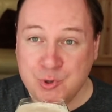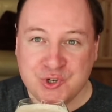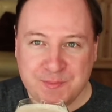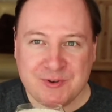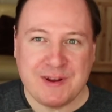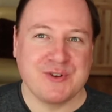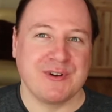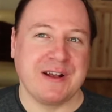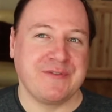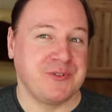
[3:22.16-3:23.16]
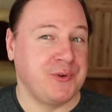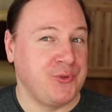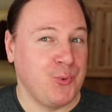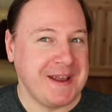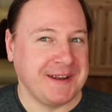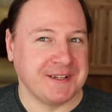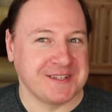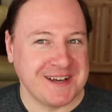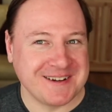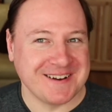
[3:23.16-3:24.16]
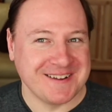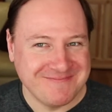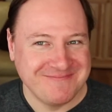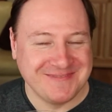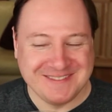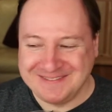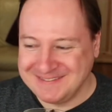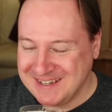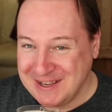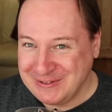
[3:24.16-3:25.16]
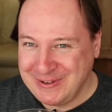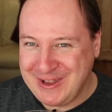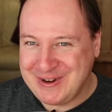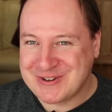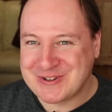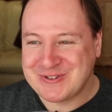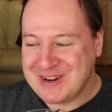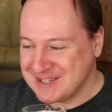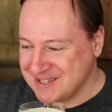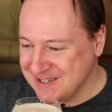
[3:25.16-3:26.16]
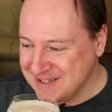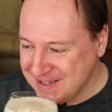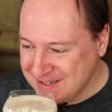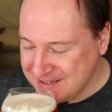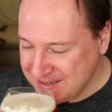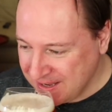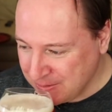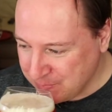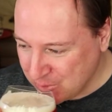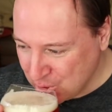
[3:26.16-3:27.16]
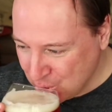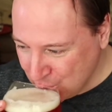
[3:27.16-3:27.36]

which should be great crack for the wedding on Saturday. Fingers crossed. Now,